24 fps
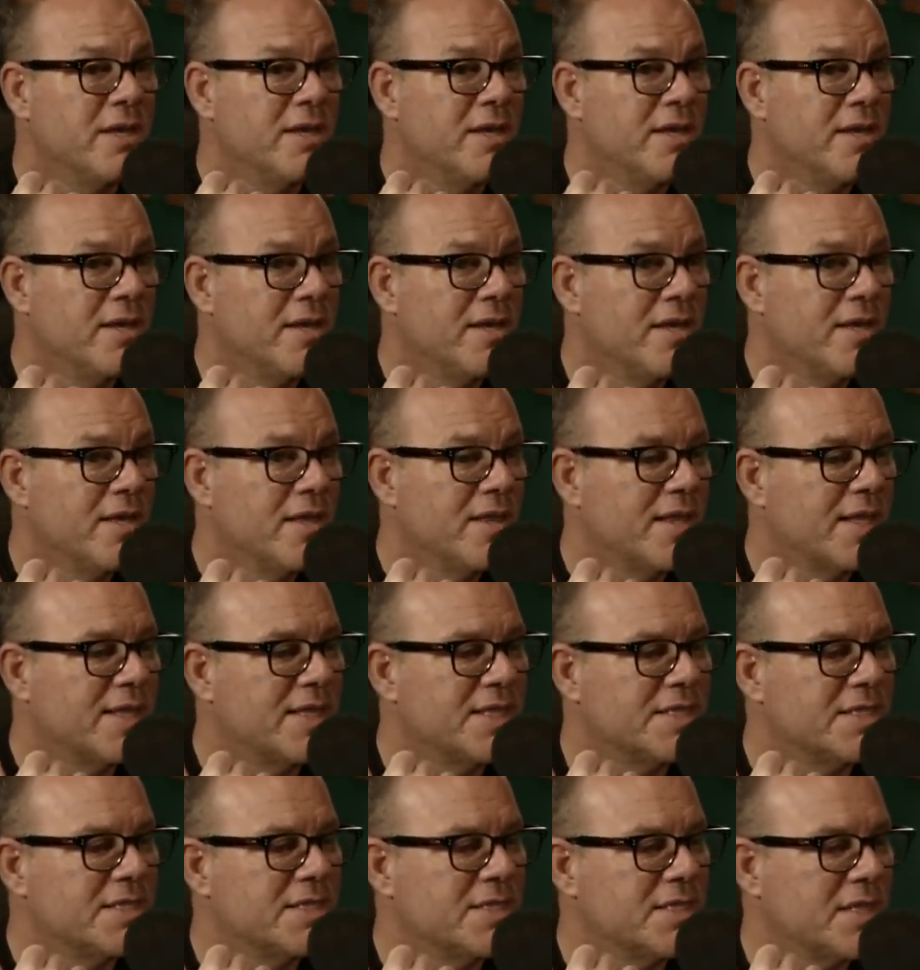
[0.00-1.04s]
Huh. Like
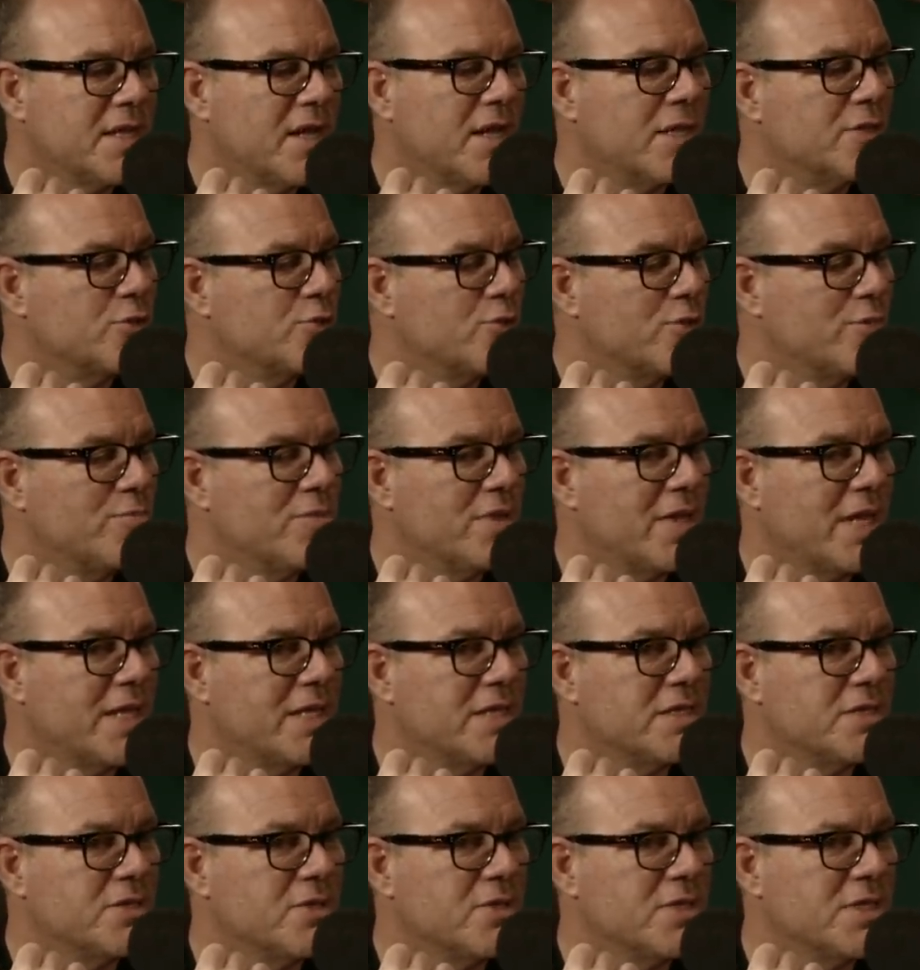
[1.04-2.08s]
this is a country
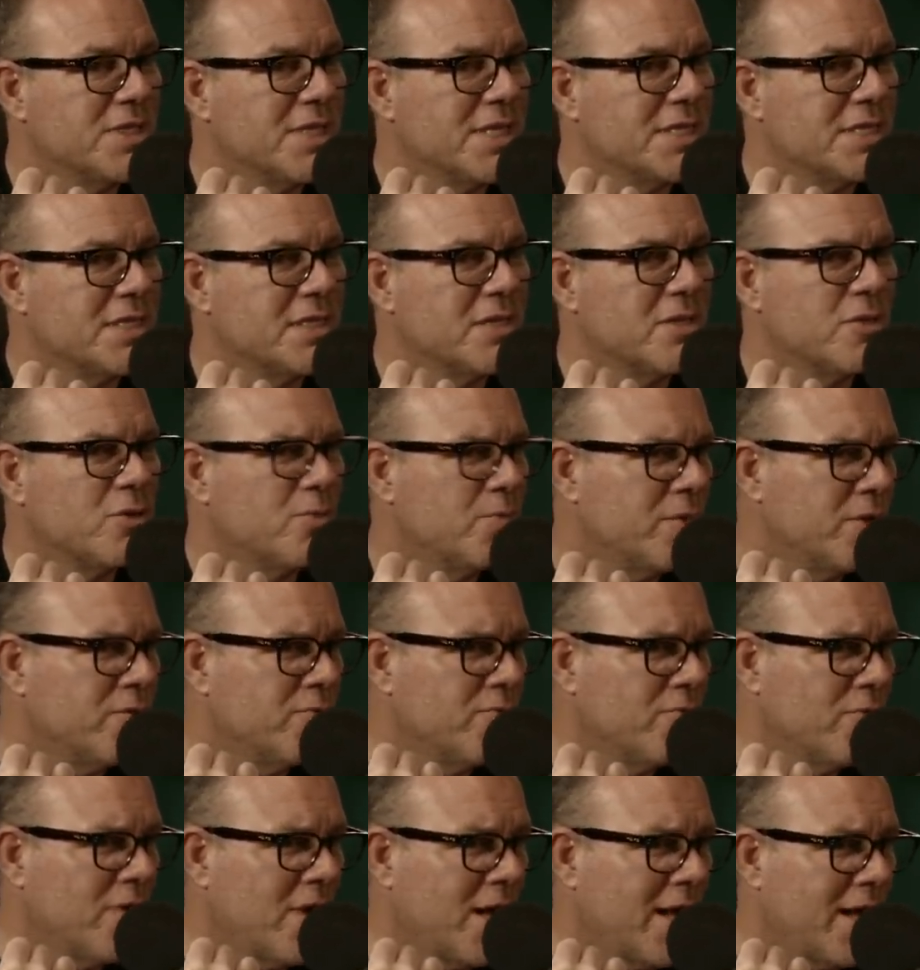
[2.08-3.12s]
blend, so this has a little bit of
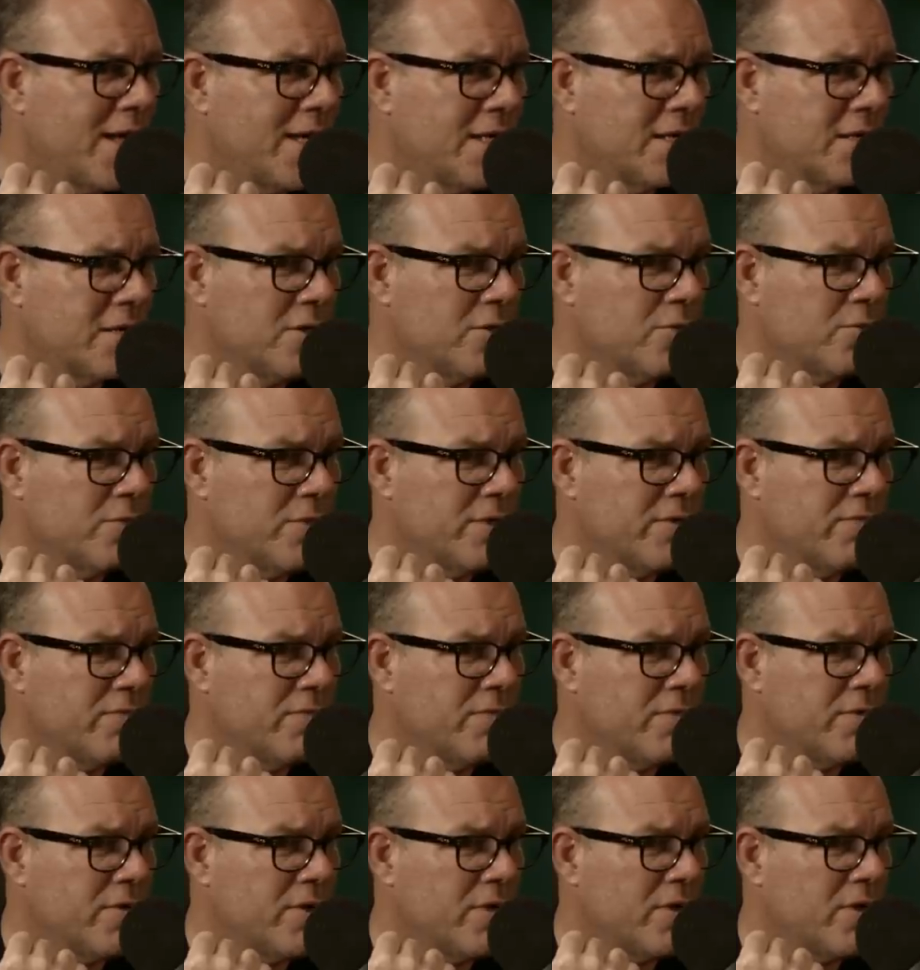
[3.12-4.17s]
rye, a little bit of
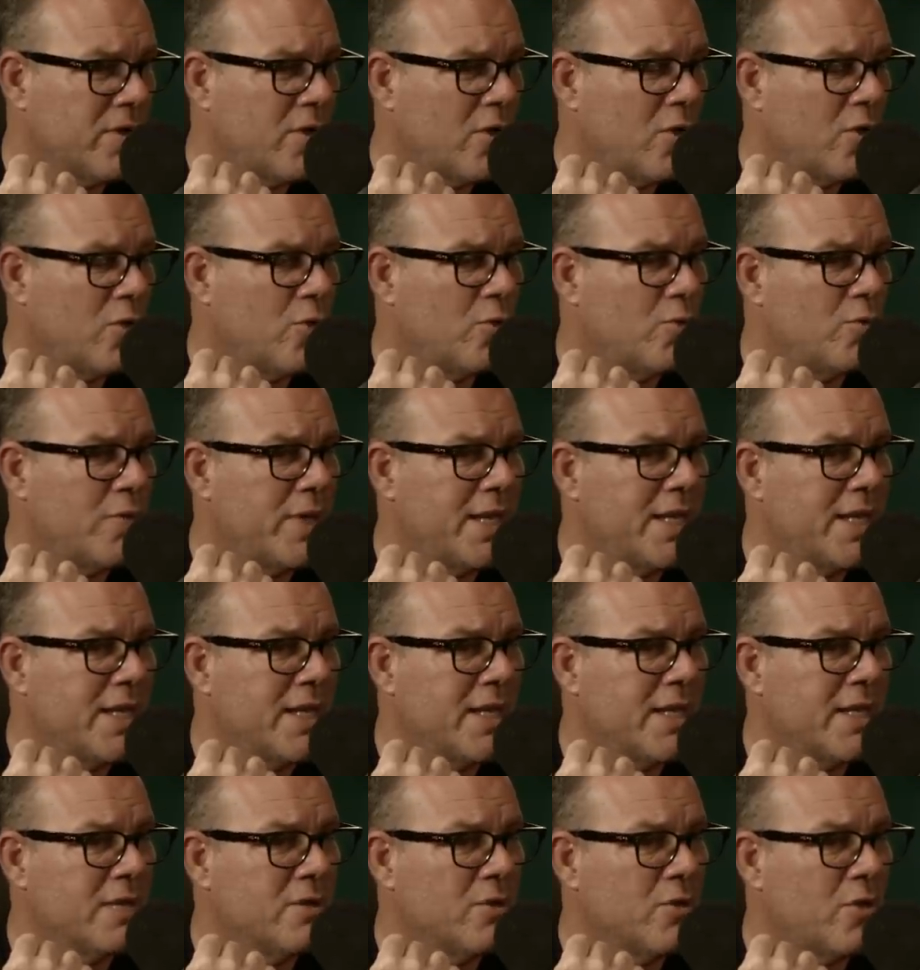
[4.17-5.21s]
mm. whole wheat,
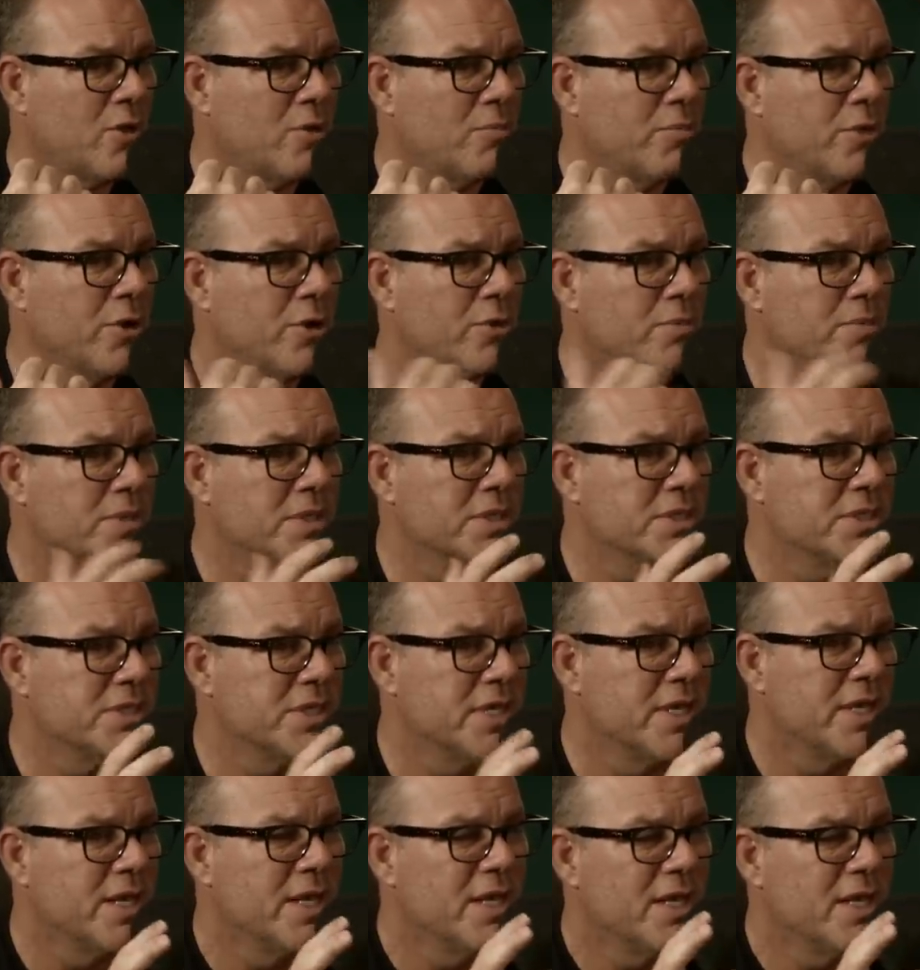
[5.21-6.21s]
and all-purpose.